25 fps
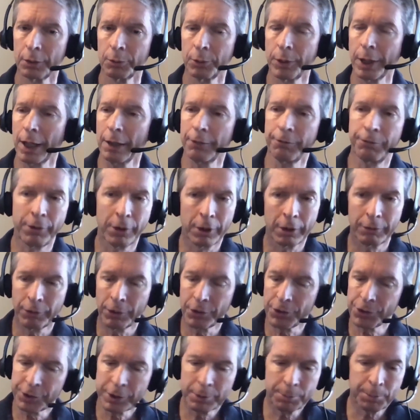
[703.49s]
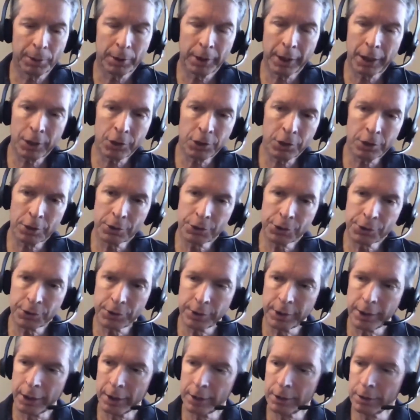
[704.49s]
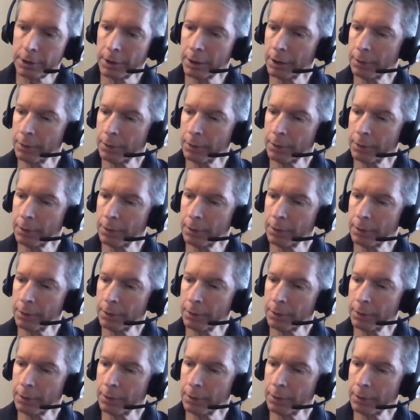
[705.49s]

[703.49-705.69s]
We have very, very simple agents that